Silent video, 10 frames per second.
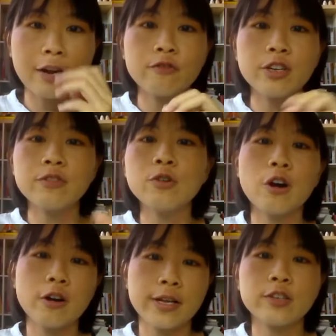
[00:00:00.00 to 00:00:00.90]
and we will
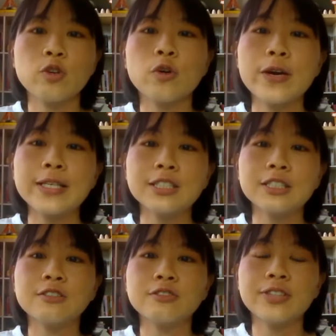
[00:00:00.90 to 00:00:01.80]
collect your
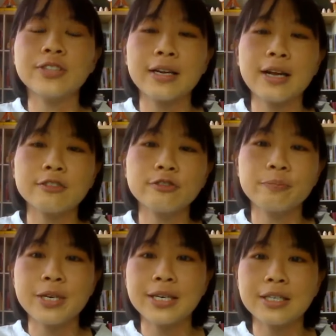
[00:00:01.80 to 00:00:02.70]
questions and ask
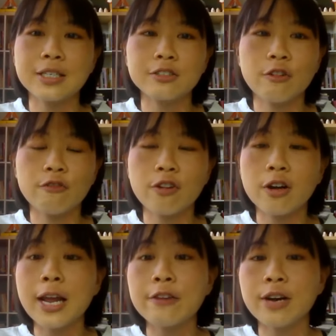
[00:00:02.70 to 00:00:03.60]
speakers
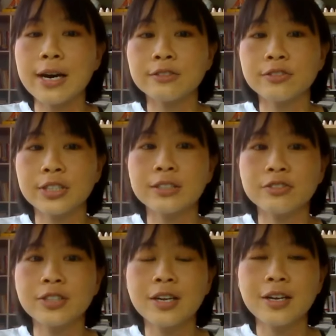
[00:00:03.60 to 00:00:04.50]
for live answers.